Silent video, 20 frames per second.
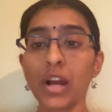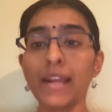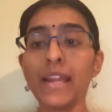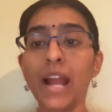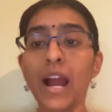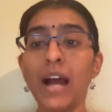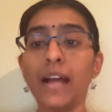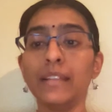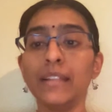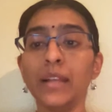
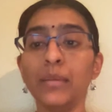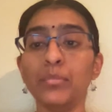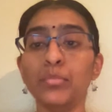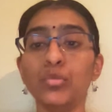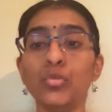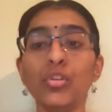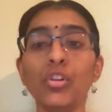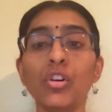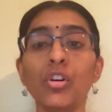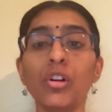yeah, and then
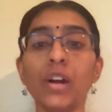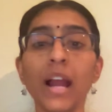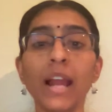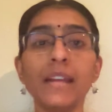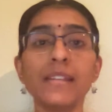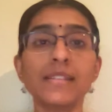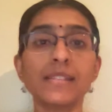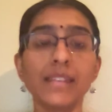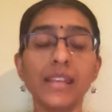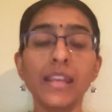
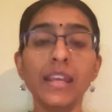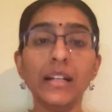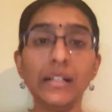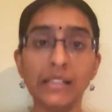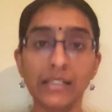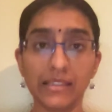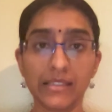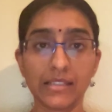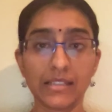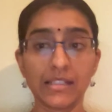Bhurloka is the
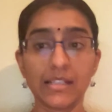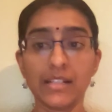earth.